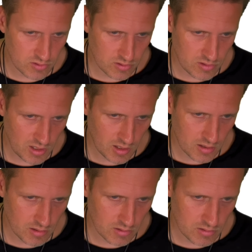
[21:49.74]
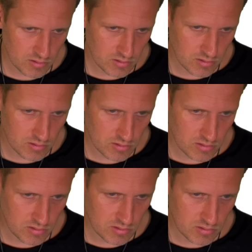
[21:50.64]
take
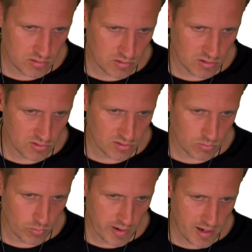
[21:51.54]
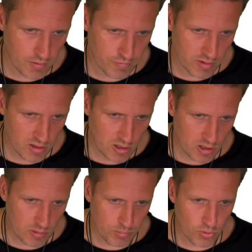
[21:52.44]
this wave,
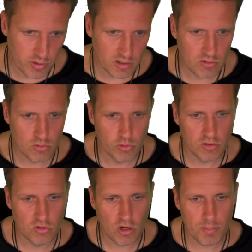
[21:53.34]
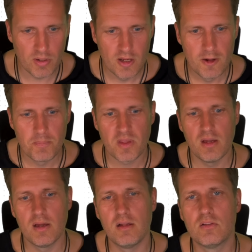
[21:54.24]
put it to the top,
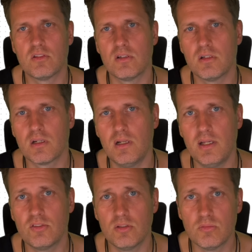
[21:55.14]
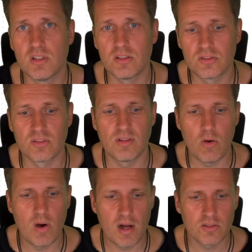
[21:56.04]
and RelaisSim-Tests
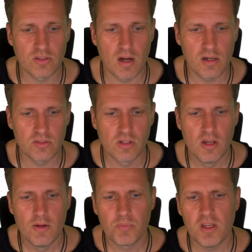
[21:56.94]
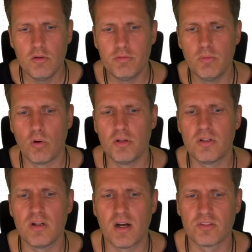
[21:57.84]
now ask us if we want
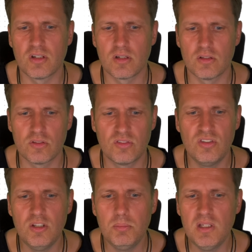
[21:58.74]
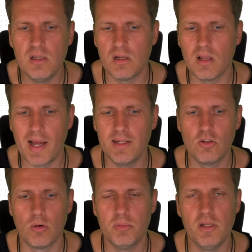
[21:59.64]
another CB line
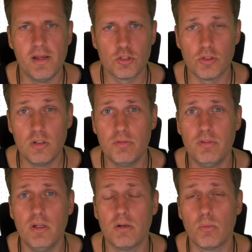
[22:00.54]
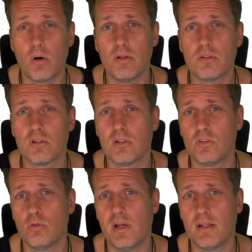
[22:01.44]
combination, if we want
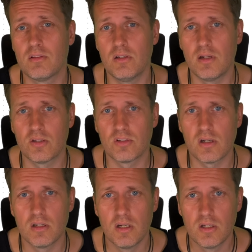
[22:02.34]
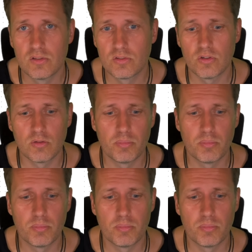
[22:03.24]
to add another circuit